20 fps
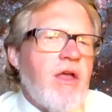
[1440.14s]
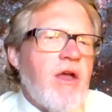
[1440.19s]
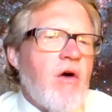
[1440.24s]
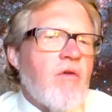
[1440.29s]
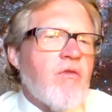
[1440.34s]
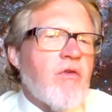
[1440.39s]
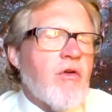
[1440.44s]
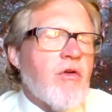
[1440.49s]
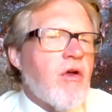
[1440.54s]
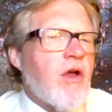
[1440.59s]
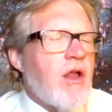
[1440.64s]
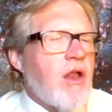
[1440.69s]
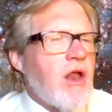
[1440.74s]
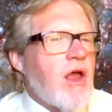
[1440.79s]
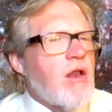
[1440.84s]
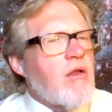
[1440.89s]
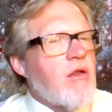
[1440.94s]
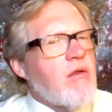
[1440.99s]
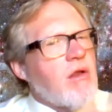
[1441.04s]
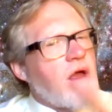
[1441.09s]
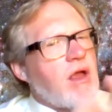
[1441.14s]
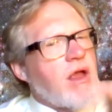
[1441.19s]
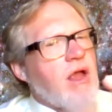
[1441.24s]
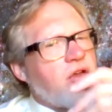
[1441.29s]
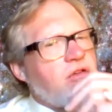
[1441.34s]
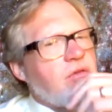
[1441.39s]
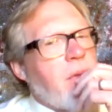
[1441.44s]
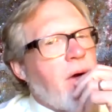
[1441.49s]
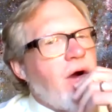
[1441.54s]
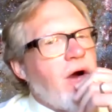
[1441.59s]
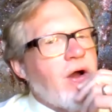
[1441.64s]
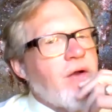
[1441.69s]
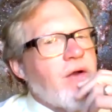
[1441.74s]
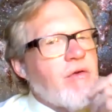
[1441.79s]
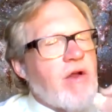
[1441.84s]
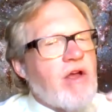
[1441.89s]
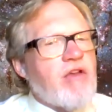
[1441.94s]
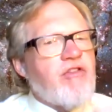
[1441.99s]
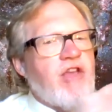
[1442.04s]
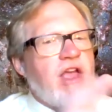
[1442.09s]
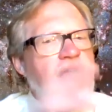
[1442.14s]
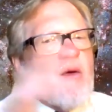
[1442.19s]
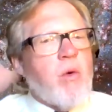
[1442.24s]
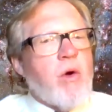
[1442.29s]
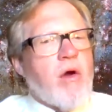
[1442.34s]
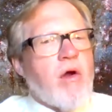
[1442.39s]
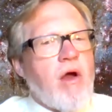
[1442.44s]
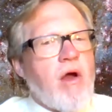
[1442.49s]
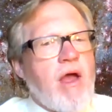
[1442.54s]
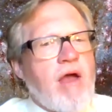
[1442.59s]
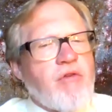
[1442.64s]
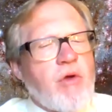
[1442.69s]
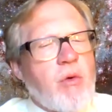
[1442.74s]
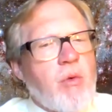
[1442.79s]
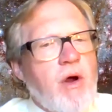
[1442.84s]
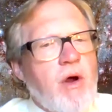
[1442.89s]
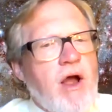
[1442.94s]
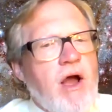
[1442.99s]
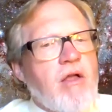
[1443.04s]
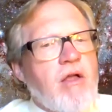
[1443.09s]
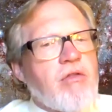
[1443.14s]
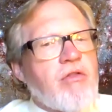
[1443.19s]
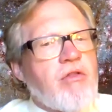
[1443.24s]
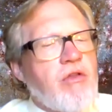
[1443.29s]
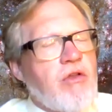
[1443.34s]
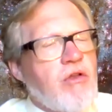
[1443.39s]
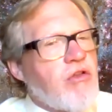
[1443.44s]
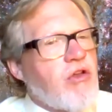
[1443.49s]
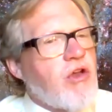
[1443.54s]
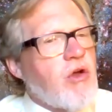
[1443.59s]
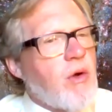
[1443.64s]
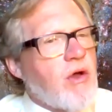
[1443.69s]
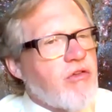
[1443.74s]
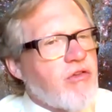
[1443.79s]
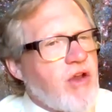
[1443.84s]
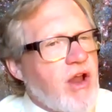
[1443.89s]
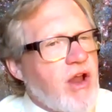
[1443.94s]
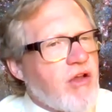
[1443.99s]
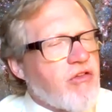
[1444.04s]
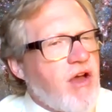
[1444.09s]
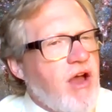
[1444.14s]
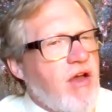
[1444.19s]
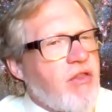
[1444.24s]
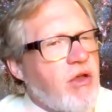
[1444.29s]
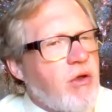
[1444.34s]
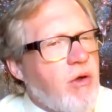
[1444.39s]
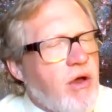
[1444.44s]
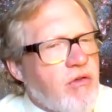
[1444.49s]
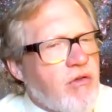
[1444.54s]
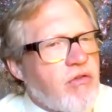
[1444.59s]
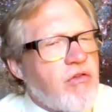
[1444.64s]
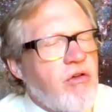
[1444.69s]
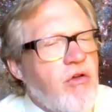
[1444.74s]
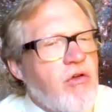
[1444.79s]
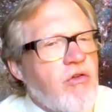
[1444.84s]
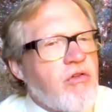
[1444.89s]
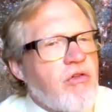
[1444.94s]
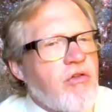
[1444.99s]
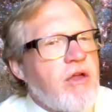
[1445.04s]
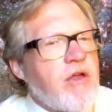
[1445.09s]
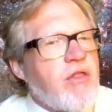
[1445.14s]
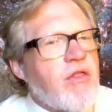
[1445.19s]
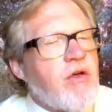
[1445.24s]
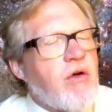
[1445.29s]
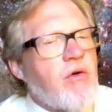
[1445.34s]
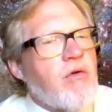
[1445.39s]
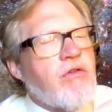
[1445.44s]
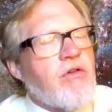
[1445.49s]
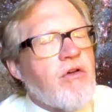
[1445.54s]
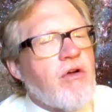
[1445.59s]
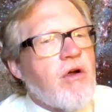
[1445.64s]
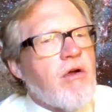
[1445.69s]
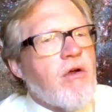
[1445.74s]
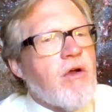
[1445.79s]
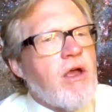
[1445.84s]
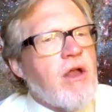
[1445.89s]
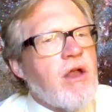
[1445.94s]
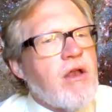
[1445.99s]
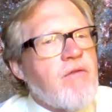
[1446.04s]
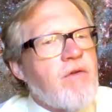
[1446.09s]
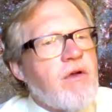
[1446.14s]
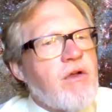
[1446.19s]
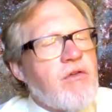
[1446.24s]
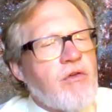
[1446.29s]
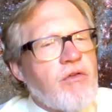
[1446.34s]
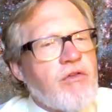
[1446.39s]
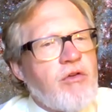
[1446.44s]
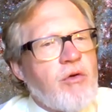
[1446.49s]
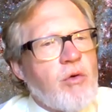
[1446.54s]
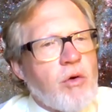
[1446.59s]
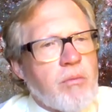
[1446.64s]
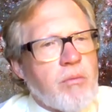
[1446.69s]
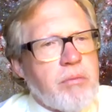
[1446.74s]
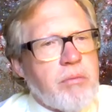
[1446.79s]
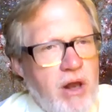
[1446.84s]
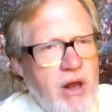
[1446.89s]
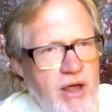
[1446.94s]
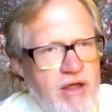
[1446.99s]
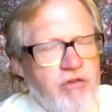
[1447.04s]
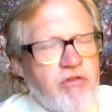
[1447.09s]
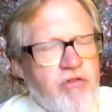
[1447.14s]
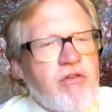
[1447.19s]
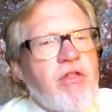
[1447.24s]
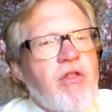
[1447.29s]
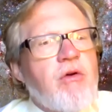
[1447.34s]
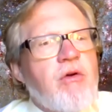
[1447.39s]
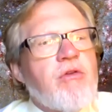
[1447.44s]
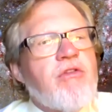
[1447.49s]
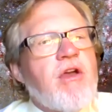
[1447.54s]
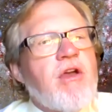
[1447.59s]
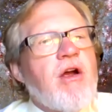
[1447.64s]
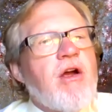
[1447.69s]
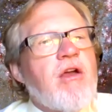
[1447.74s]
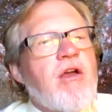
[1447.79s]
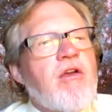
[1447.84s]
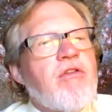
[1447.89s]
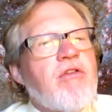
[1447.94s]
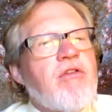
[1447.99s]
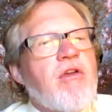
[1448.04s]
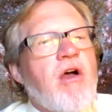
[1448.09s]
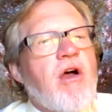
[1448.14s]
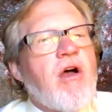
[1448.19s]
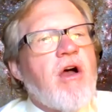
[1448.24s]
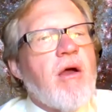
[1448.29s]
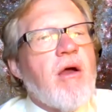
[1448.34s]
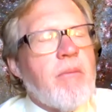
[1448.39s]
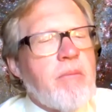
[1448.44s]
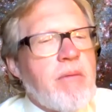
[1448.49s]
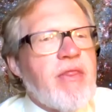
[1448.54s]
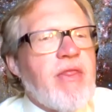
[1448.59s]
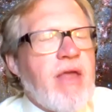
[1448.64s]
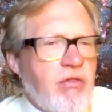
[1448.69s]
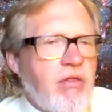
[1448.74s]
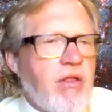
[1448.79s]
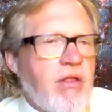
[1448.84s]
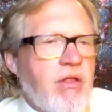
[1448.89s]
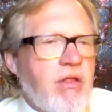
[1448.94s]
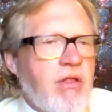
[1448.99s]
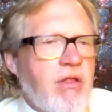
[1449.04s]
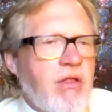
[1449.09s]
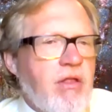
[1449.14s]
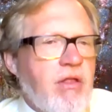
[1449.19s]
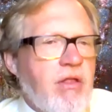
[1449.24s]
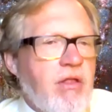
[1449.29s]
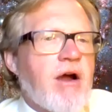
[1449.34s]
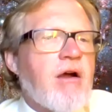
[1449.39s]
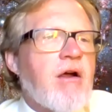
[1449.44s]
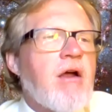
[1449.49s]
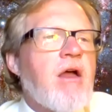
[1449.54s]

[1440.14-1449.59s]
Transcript: over, and, and I guess part of it, when I say we're everywhere out in the U.S. and outside the U.S., usually those are individuals who are placed in those areas. I mean, they live there